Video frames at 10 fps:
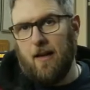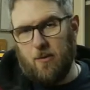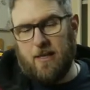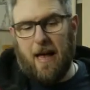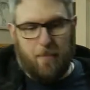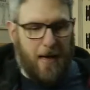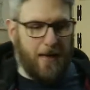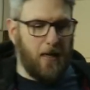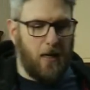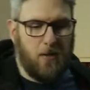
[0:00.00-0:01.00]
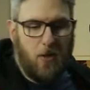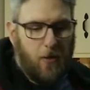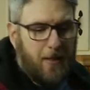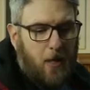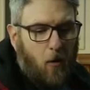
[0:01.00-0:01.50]
It was that bad. So
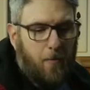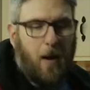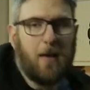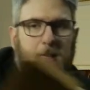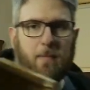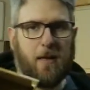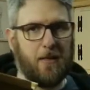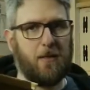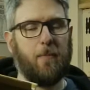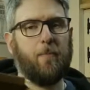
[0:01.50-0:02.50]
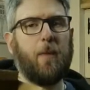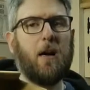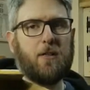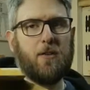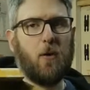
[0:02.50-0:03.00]
there is no unboxing because the
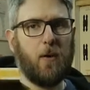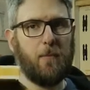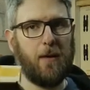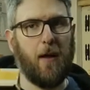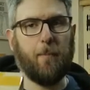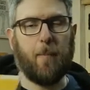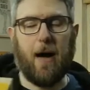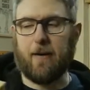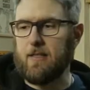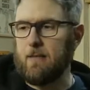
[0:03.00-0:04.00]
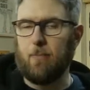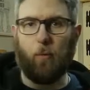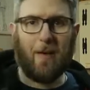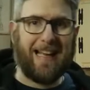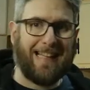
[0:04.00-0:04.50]
box has already been unboxed.
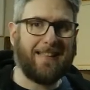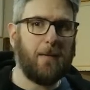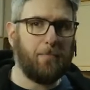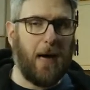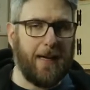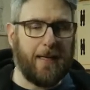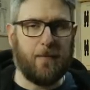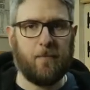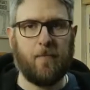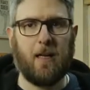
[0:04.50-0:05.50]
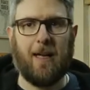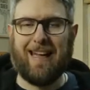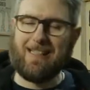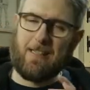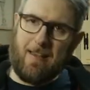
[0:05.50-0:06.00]
But what I ended up buying
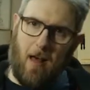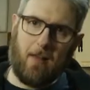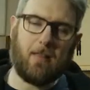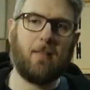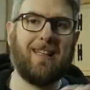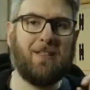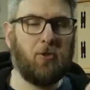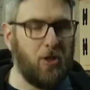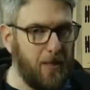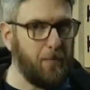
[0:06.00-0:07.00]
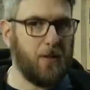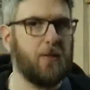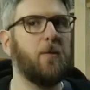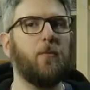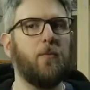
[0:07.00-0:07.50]
is not the
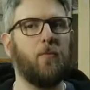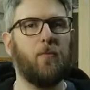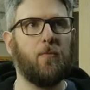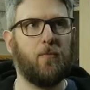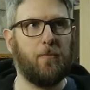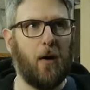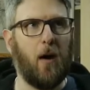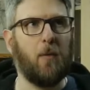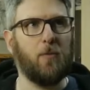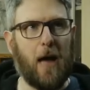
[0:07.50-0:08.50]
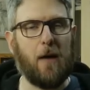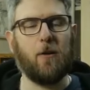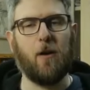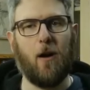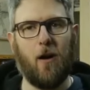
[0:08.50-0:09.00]
cheapest Palm
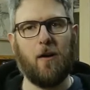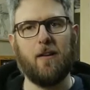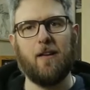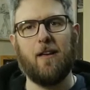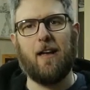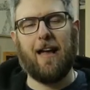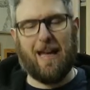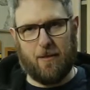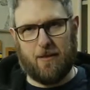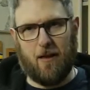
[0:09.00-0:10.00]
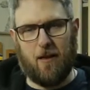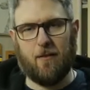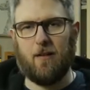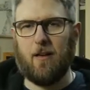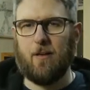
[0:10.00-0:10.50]
router on Amazon